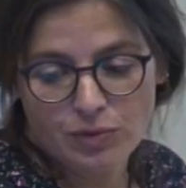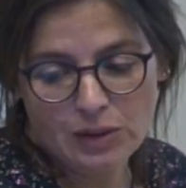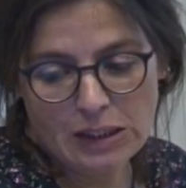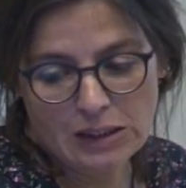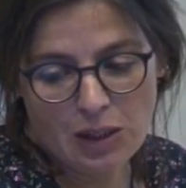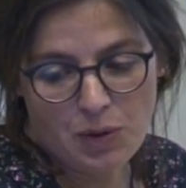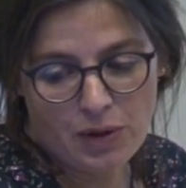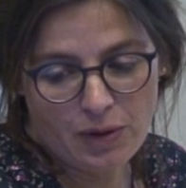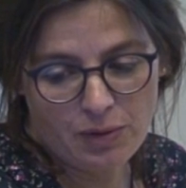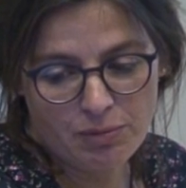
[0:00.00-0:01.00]
that's
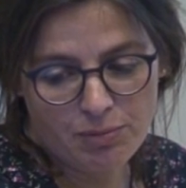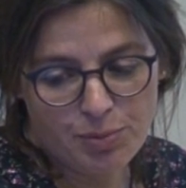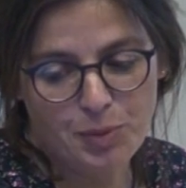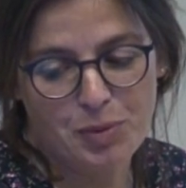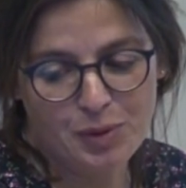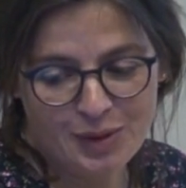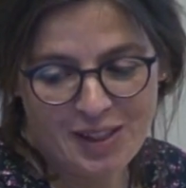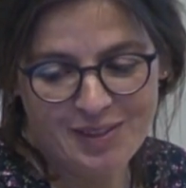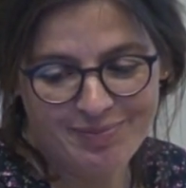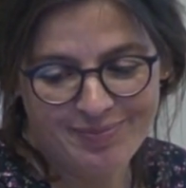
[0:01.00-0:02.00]
our
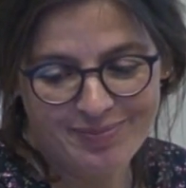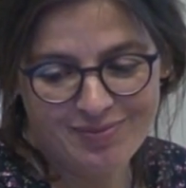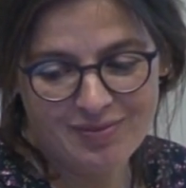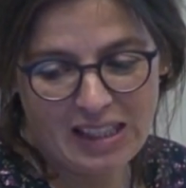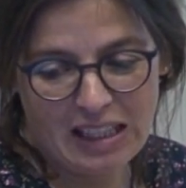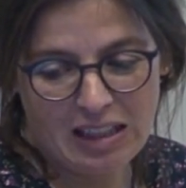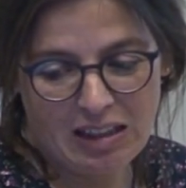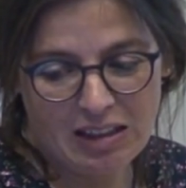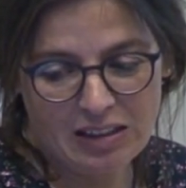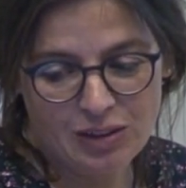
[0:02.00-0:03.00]
proposal.
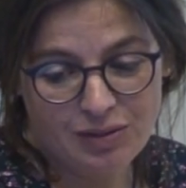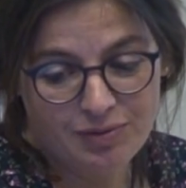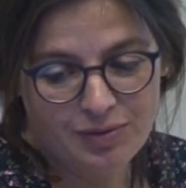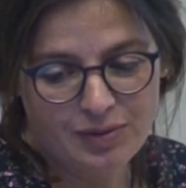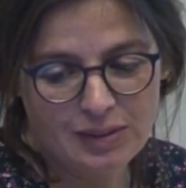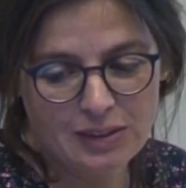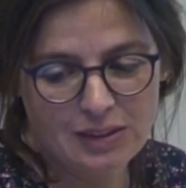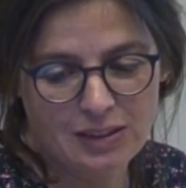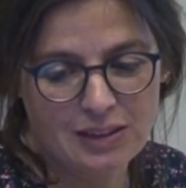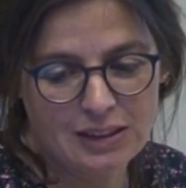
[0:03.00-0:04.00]
Uh,
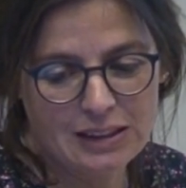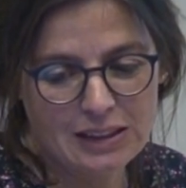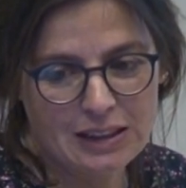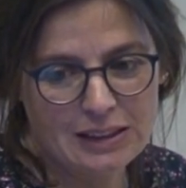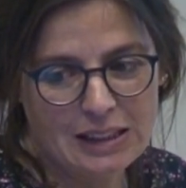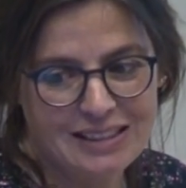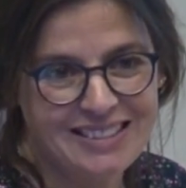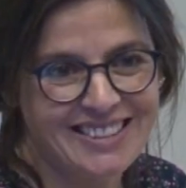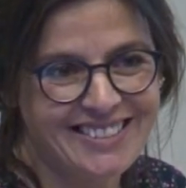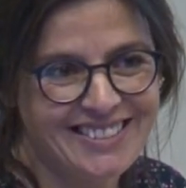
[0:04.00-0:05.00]
and
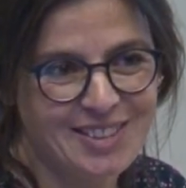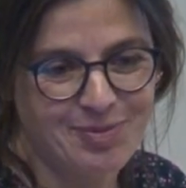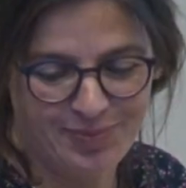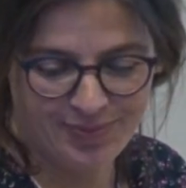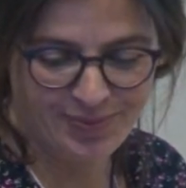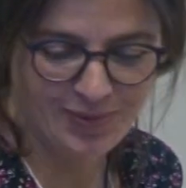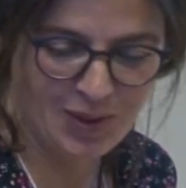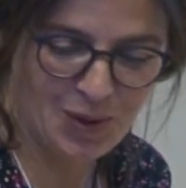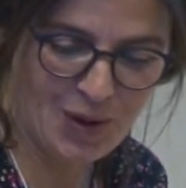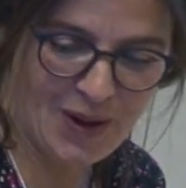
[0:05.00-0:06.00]
that's it.
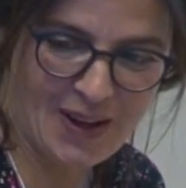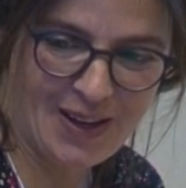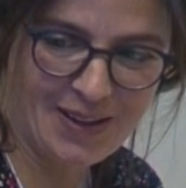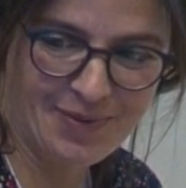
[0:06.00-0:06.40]
Okay.